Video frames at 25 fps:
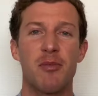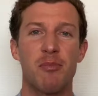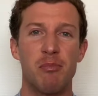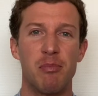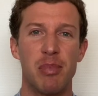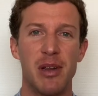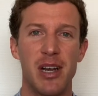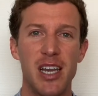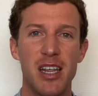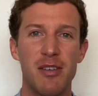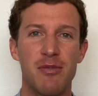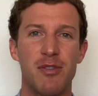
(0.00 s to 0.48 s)

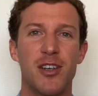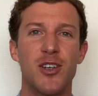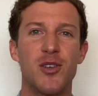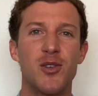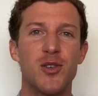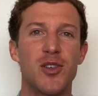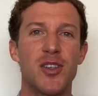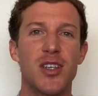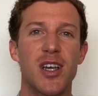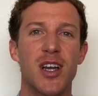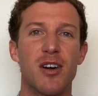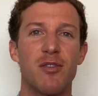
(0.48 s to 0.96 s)
Believe in
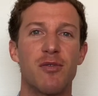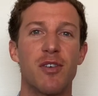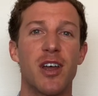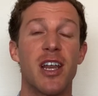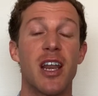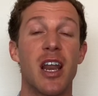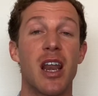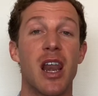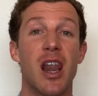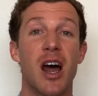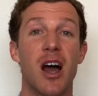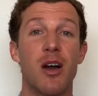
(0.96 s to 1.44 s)
yourself
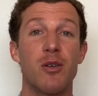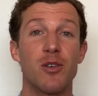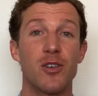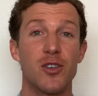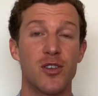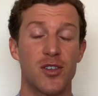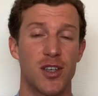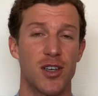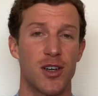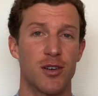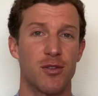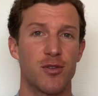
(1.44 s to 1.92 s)
and allow
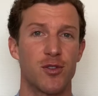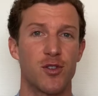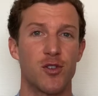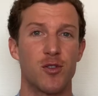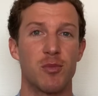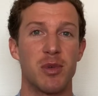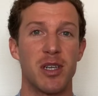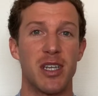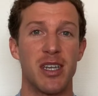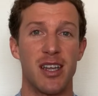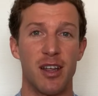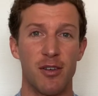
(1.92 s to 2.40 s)
yourself to
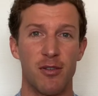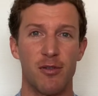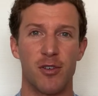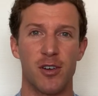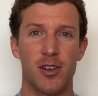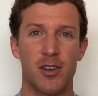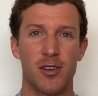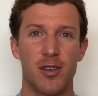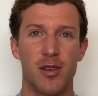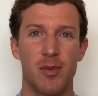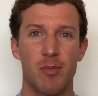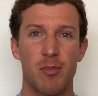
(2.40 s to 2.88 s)
be
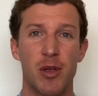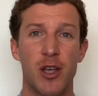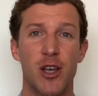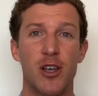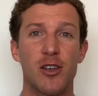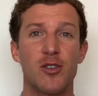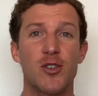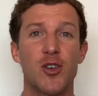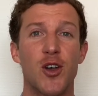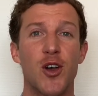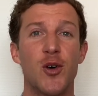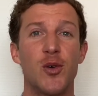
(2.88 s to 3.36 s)
different,
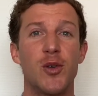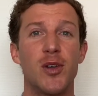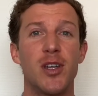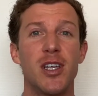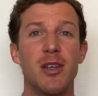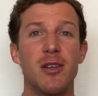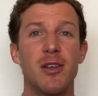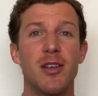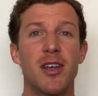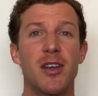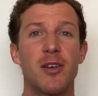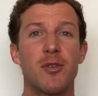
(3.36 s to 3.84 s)
because
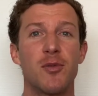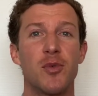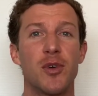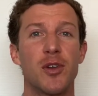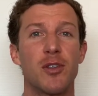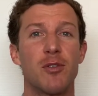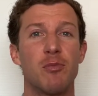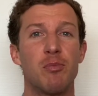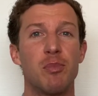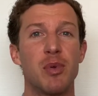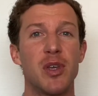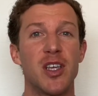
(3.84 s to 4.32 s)
only
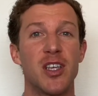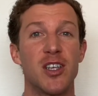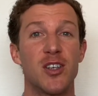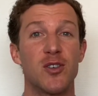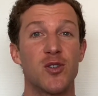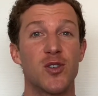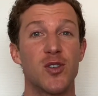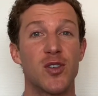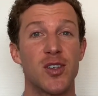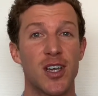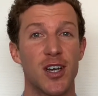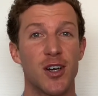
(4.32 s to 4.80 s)
with being
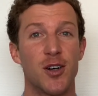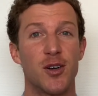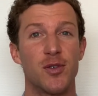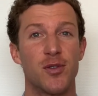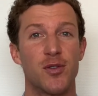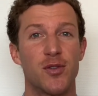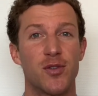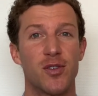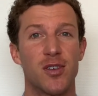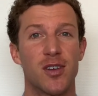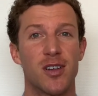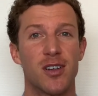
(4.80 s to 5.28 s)
yourself